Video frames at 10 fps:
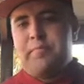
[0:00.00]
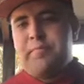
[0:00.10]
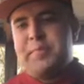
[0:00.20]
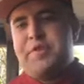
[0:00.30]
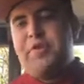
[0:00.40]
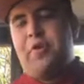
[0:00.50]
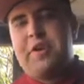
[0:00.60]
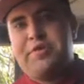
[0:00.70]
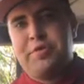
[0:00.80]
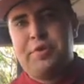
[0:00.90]
scoring
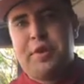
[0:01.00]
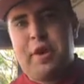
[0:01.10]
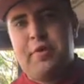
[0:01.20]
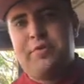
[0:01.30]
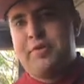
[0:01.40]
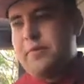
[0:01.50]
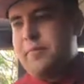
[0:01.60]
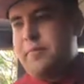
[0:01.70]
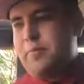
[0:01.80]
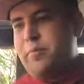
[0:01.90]
2 goals,
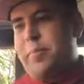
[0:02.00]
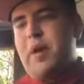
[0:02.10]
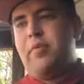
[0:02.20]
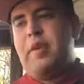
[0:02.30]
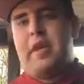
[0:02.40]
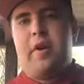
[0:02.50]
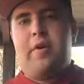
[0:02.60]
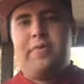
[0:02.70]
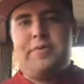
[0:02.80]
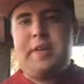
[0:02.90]
penalty
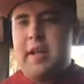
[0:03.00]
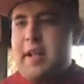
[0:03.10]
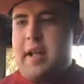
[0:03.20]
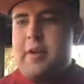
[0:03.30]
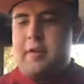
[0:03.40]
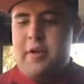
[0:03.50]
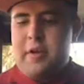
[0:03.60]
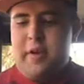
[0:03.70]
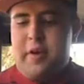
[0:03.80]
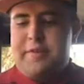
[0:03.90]
goals, and then
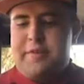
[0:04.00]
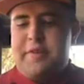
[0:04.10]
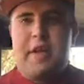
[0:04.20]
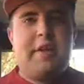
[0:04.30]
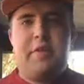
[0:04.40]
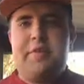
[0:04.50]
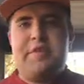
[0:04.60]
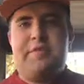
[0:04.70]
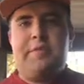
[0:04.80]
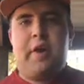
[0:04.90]
obviously there was
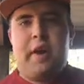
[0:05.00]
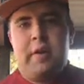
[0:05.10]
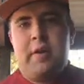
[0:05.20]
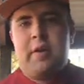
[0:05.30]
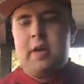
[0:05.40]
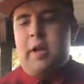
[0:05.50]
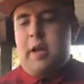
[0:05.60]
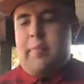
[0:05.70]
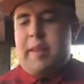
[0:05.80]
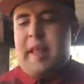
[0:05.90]
a fight.
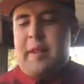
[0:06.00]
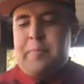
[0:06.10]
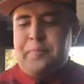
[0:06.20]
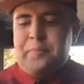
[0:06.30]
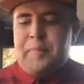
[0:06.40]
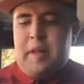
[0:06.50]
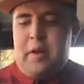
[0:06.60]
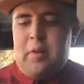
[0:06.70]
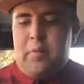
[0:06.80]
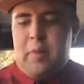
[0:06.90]
But then
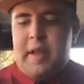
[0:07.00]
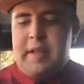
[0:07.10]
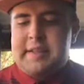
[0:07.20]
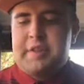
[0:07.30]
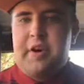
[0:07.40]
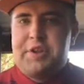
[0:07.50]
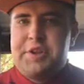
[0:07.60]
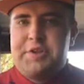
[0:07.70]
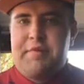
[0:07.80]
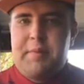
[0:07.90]
one of these
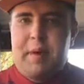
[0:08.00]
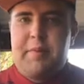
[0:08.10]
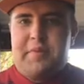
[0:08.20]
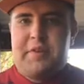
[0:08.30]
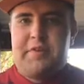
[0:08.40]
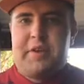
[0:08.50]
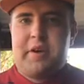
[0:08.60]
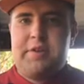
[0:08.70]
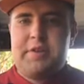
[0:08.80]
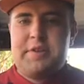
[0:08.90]
coaches of the Melbourne Victory
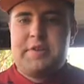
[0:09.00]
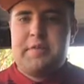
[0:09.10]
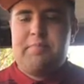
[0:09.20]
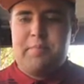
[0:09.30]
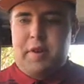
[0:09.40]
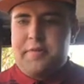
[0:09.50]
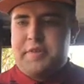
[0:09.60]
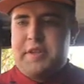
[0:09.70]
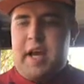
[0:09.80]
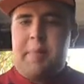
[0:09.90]
coaches obviously
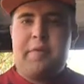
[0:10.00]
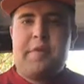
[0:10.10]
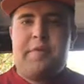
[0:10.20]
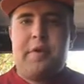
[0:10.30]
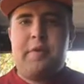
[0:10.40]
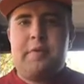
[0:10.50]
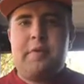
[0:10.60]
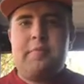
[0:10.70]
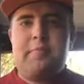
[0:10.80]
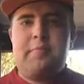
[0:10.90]
came on the field,
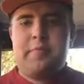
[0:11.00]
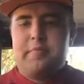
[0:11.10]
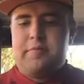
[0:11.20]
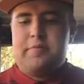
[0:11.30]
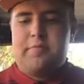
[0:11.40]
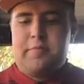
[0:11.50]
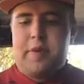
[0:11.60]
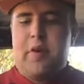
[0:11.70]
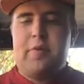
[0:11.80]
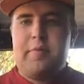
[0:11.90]

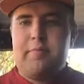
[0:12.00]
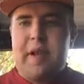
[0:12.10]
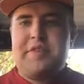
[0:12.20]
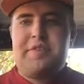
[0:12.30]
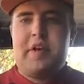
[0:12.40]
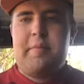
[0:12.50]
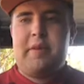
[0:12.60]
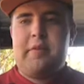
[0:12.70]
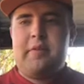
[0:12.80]
told Matt Simon